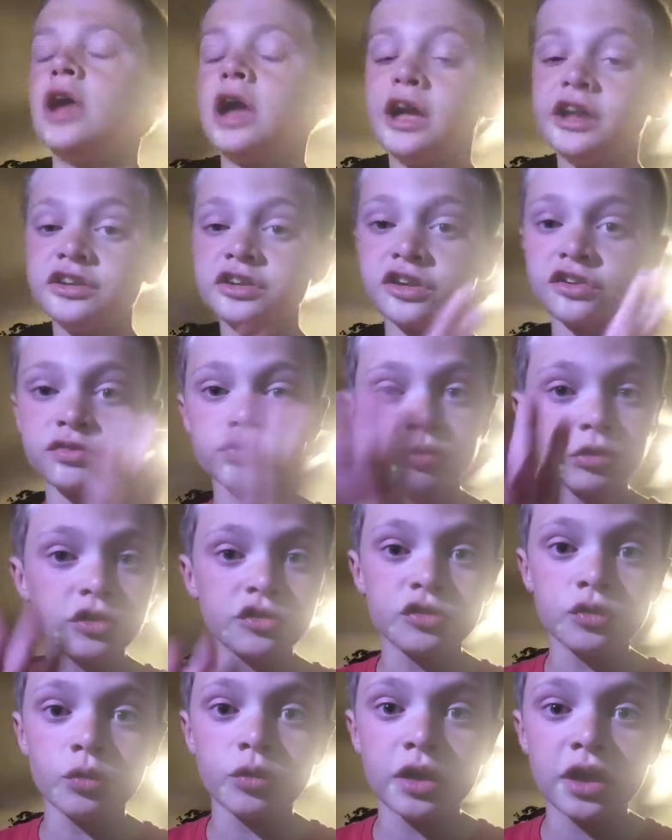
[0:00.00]
I just
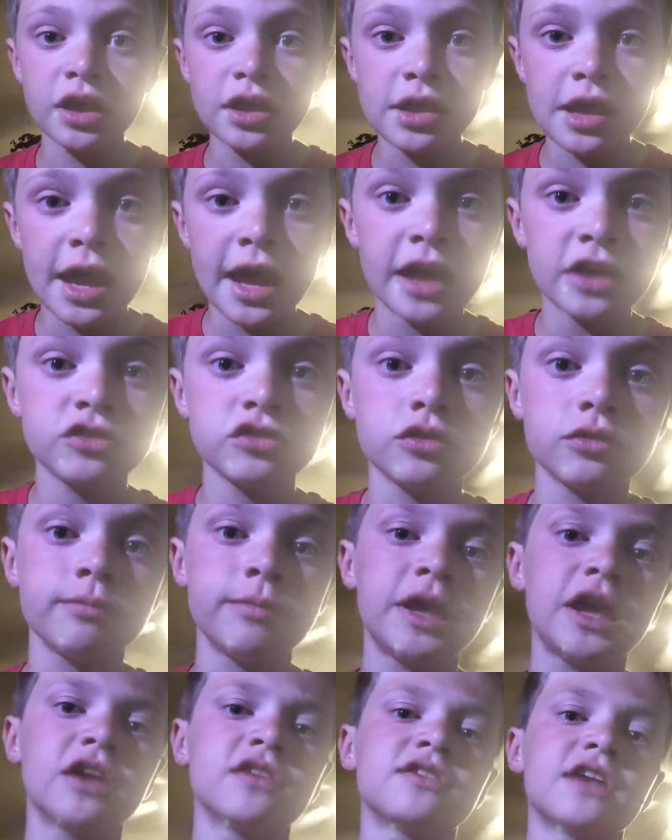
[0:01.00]
was doing that
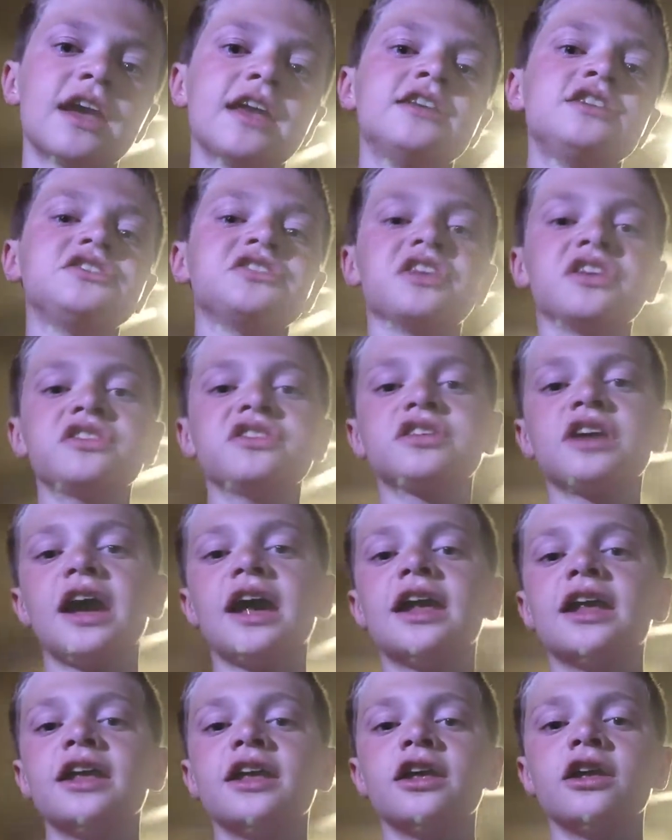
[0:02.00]
because I just
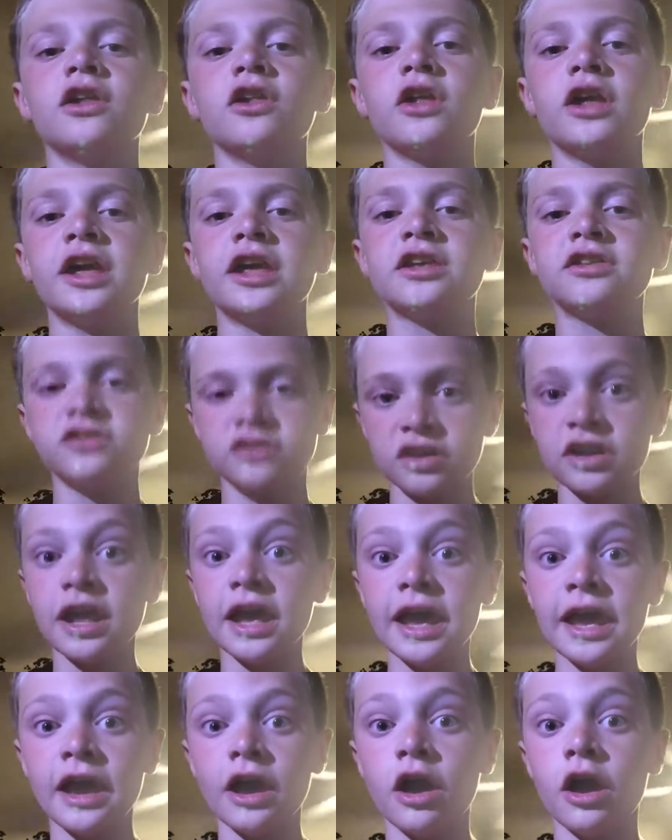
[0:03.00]
got it like
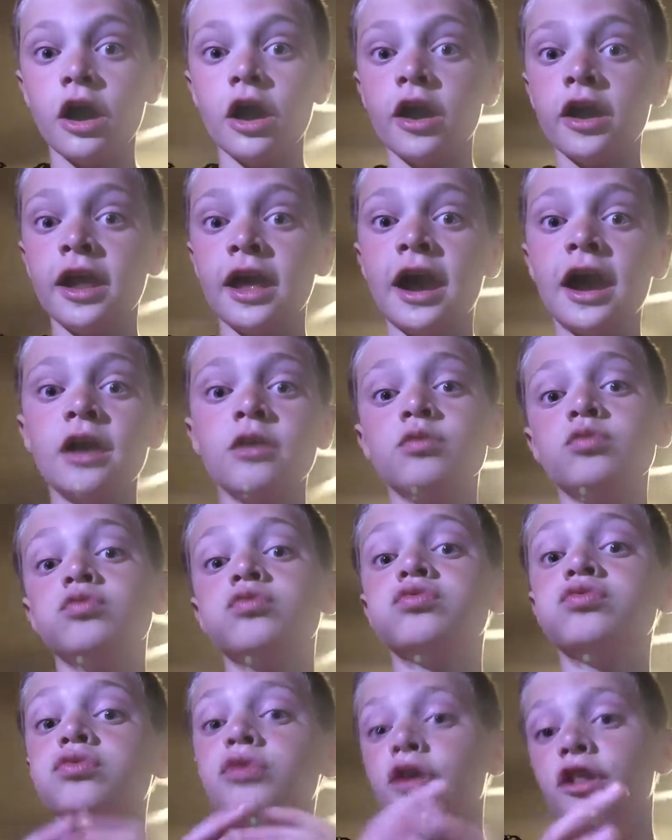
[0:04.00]
today on and I
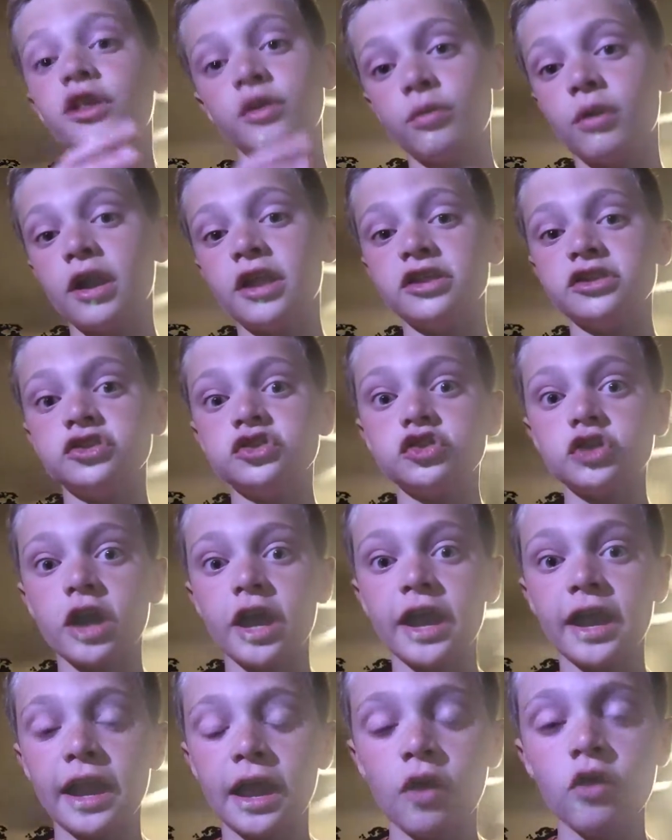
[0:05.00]
really wanted to
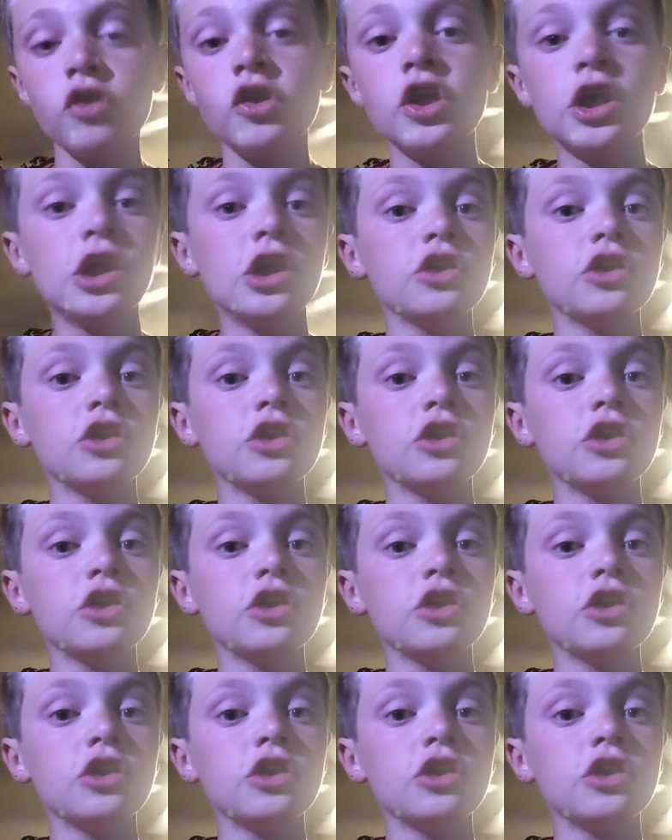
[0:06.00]
try it out.